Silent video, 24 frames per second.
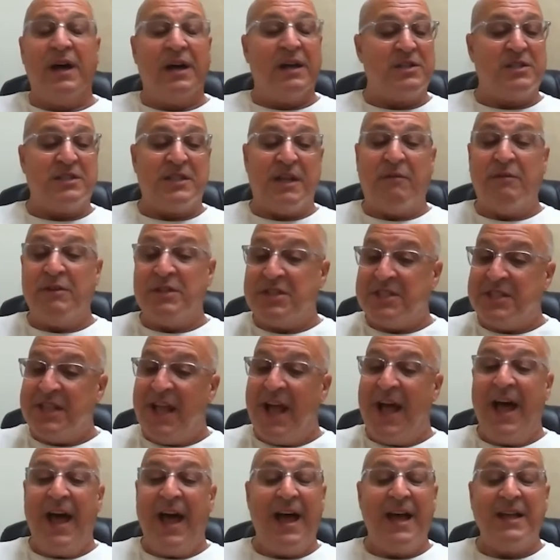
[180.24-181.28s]
Seven
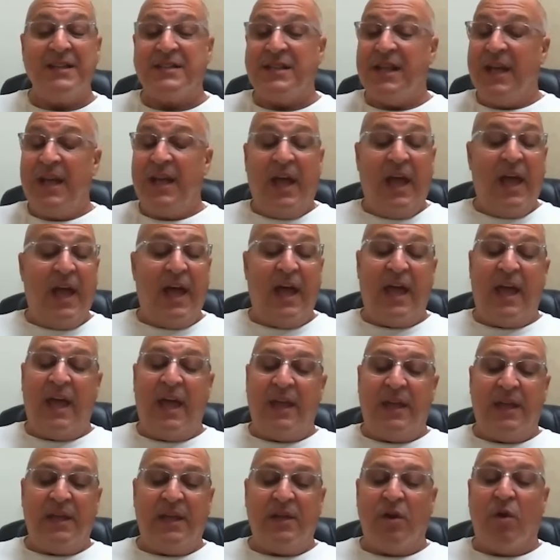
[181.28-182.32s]
Stars,
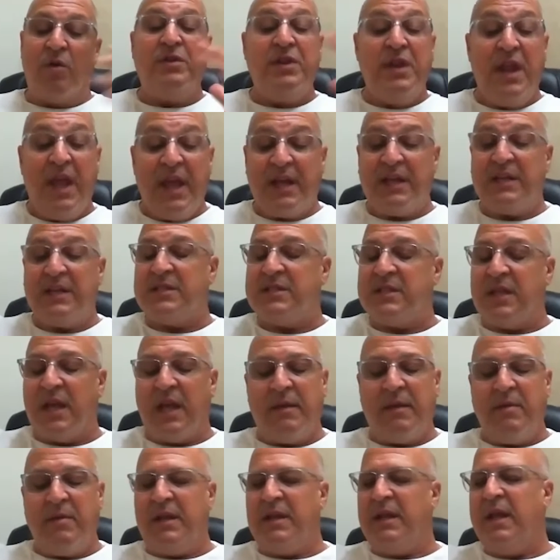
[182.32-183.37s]
Nick's. I
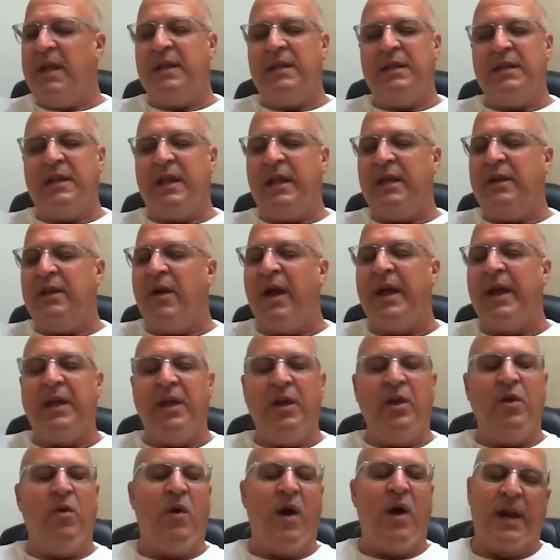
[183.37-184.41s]
mean, and I
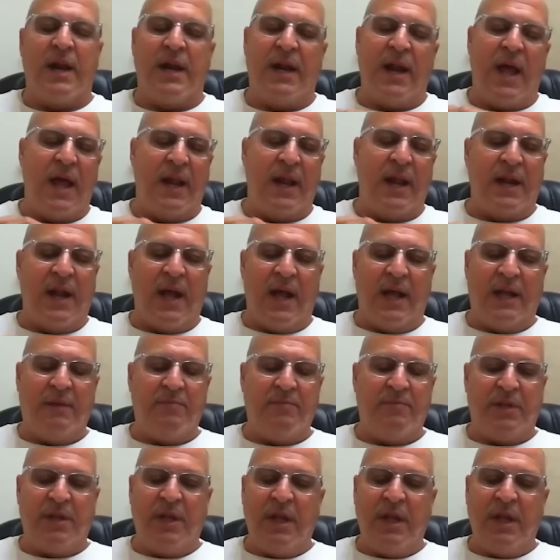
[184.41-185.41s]
can go on and on and on. But